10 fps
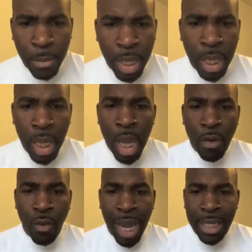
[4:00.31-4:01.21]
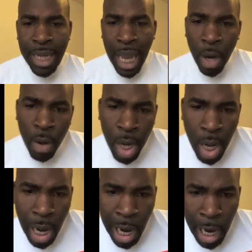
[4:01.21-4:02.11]
me right now.
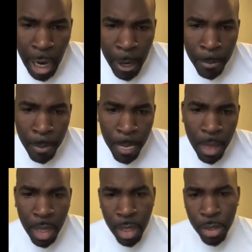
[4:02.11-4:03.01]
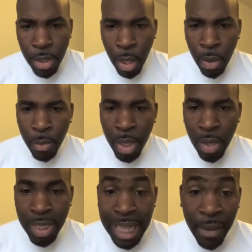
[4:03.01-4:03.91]
Um, so we got
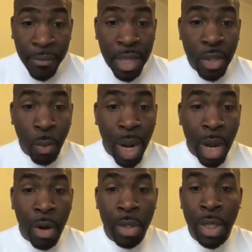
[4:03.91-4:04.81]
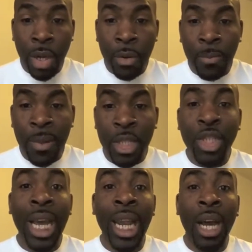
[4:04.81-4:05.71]
Steffi as well, you know, big
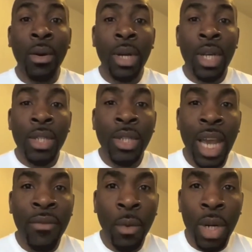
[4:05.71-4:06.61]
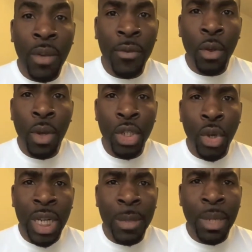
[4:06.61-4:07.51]
shout out to every one of you who are
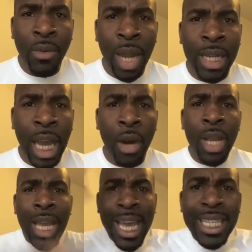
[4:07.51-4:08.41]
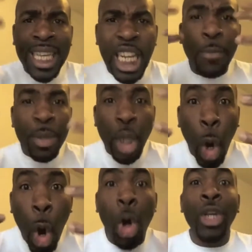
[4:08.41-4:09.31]
joining me right now. It's going to be
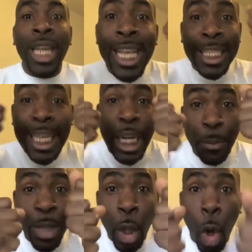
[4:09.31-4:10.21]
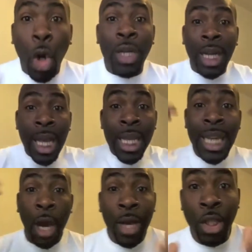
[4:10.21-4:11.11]
on. It's going to be on.
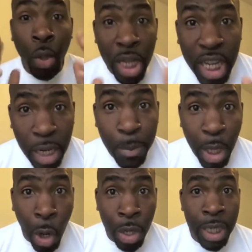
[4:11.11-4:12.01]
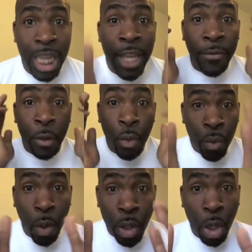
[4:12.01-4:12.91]
Now, it's only going to be on if you
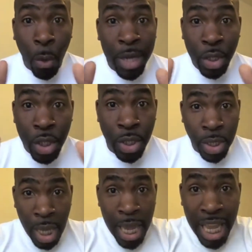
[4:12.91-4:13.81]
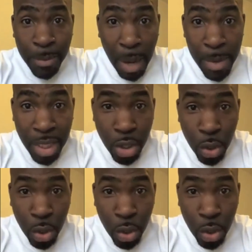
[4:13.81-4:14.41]
throw your questions. Here's my message to